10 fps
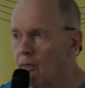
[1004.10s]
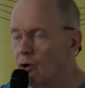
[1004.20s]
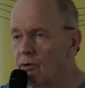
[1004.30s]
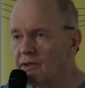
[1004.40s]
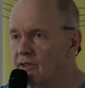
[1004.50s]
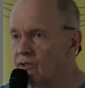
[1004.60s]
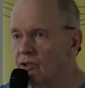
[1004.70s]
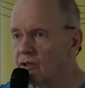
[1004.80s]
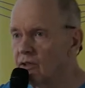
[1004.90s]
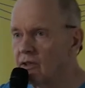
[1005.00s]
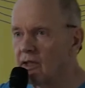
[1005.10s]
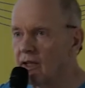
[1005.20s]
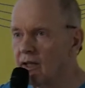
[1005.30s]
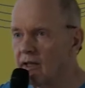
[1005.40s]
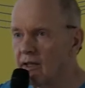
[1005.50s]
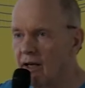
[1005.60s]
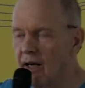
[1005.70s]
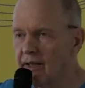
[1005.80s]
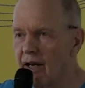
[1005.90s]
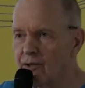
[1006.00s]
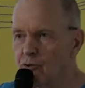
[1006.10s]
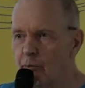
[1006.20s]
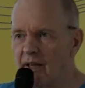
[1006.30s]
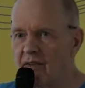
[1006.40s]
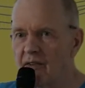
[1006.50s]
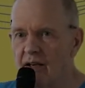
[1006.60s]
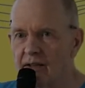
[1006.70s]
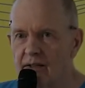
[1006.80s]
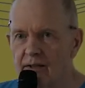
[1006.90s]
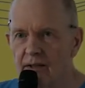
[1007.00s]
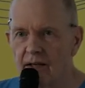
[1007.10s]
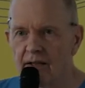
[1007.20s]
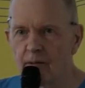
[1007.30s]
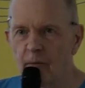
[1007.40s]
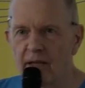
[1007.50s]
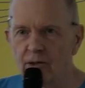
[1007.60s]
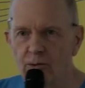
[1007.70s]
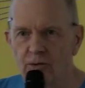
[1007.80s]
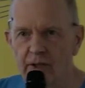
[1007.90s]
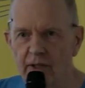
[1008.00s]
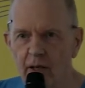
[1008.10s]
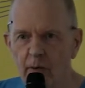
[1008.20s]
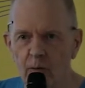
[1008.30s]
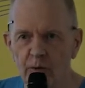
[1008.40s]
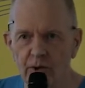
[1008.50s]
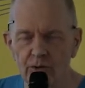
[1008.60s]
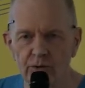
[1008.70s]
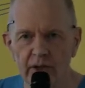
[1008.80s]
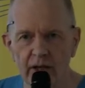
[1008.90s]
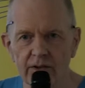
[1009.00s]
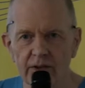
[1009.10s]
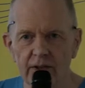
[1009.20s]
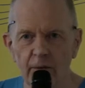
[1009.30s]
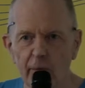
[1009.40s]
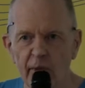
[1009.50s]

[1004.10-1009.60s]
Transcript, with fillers: No, this is not. Uh, I, I, can do better than that. I can make you think IBM without you realizing it.